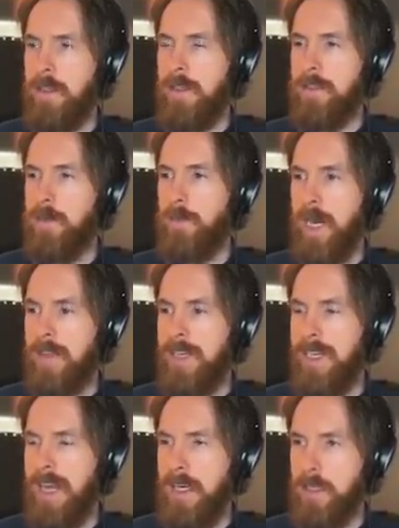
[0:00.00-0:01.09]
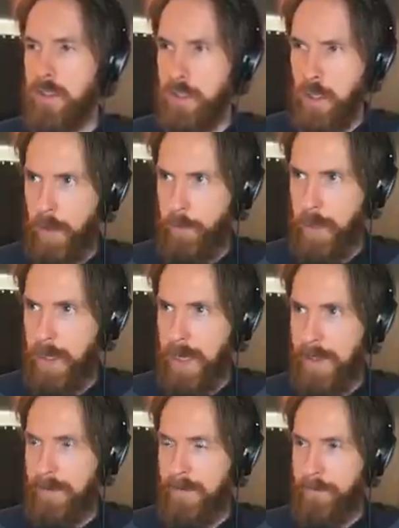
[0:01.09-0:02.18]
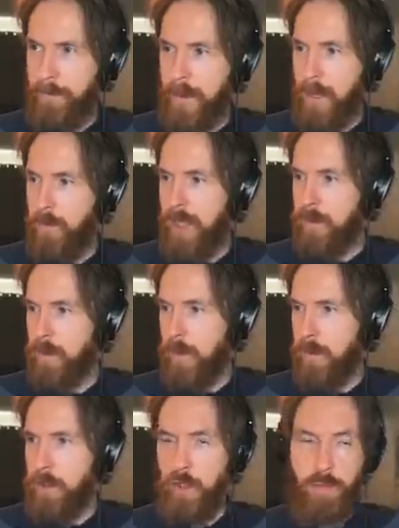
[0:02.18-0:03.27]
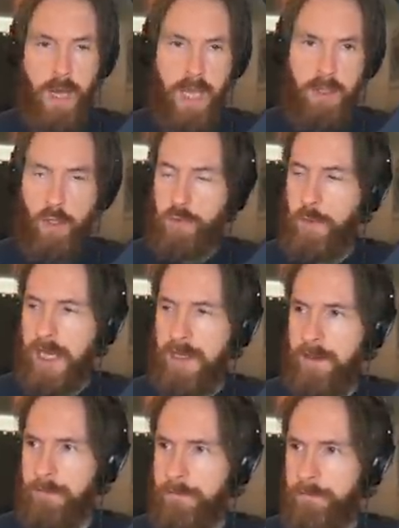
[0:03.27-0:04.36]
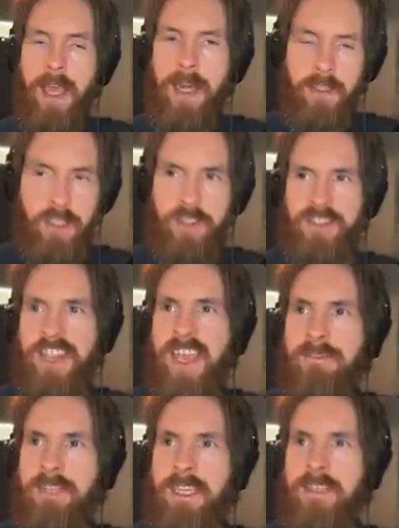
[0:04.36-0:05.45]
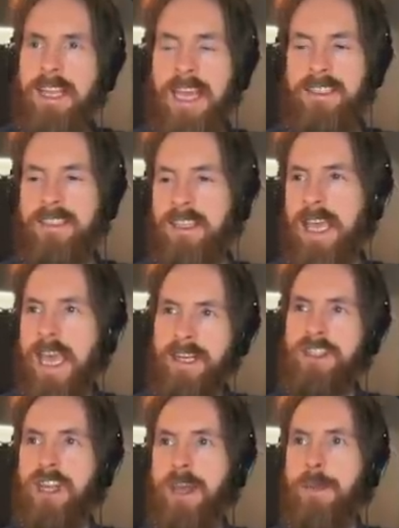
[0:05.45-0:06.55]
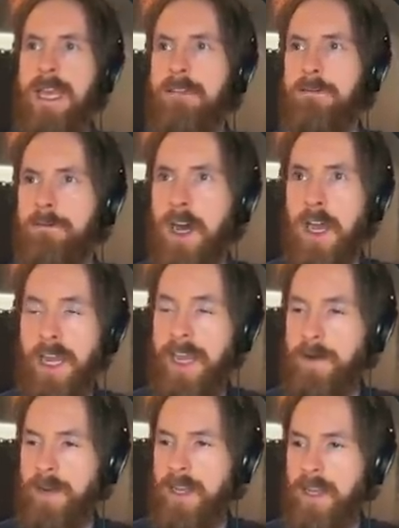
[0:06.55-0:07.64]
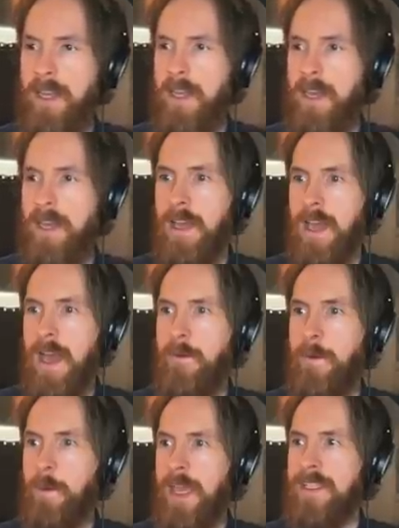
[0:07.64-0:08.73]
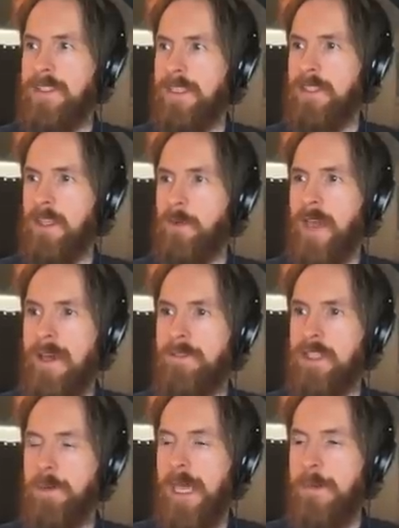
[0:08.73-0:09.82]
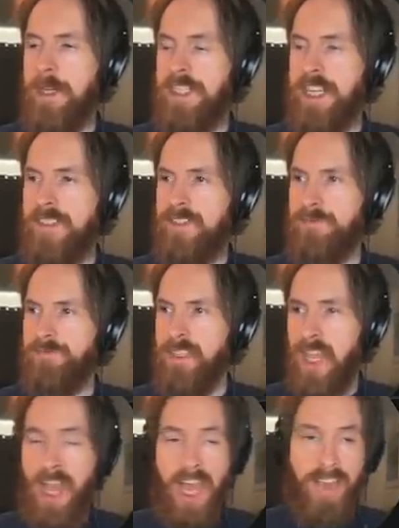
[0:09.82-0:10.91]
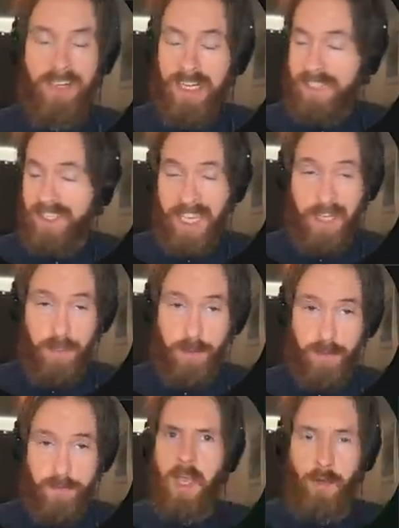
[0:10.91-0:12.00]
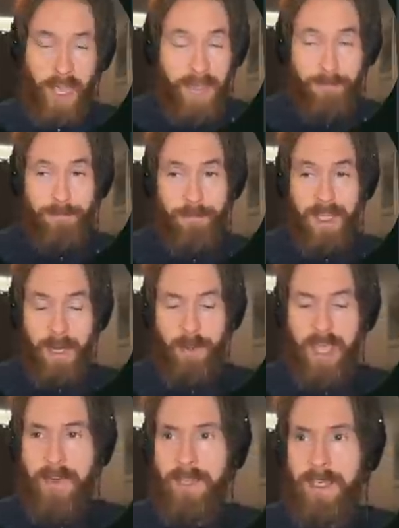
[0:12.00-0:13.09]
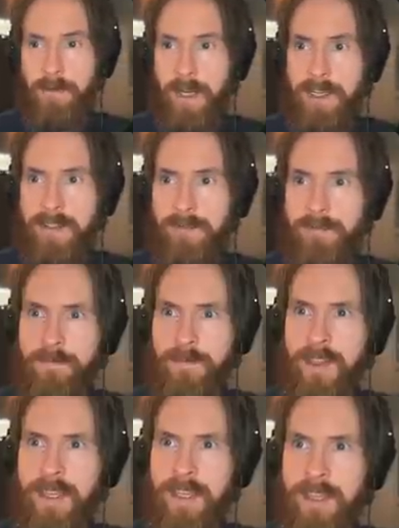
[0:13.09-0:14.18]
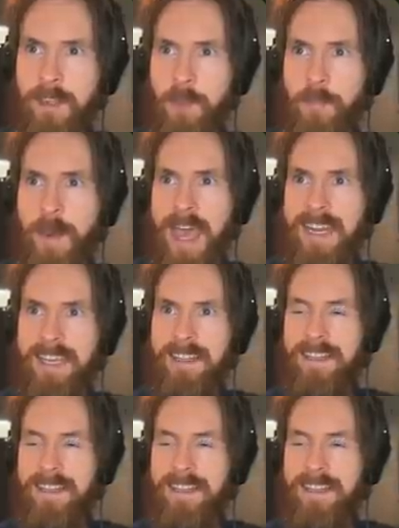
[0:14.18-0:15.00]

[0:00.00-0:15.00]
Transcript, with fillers: So what I did, I just copied that went over to my notepad and I just saved it as an HTML file here. Uh, I replaced it so we have some images and let's take a look. Okay, here you have it, right? Not bad.